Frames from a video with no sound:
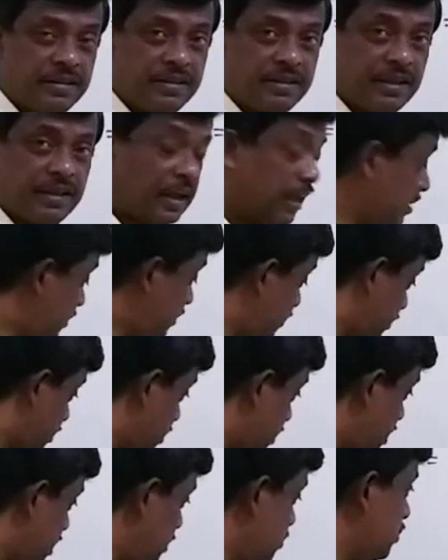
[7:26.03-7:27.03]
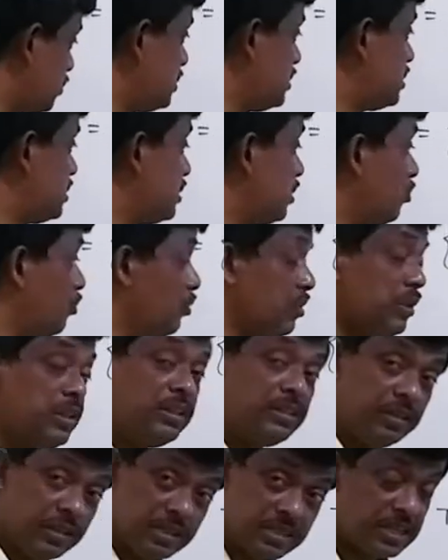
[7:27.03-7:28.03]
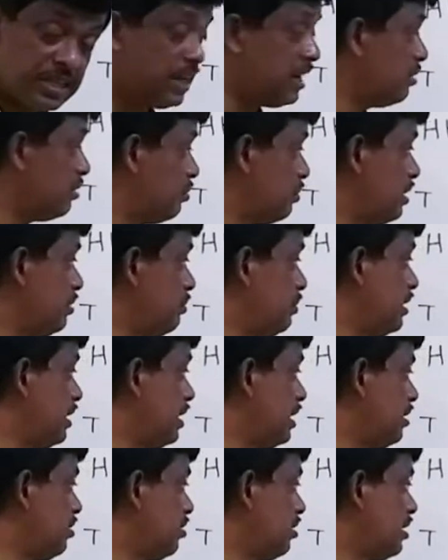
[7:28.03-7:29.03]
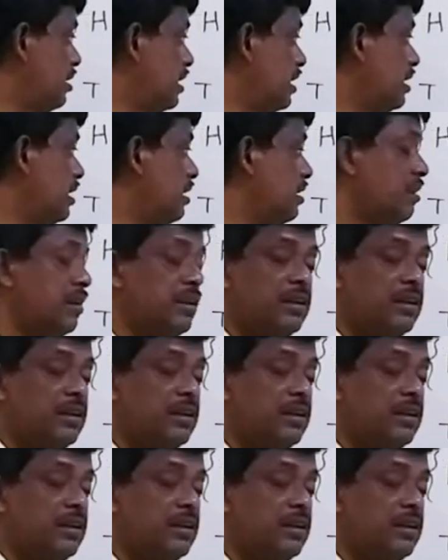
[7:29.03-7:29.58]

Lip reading: And third position with this head may be head or tail.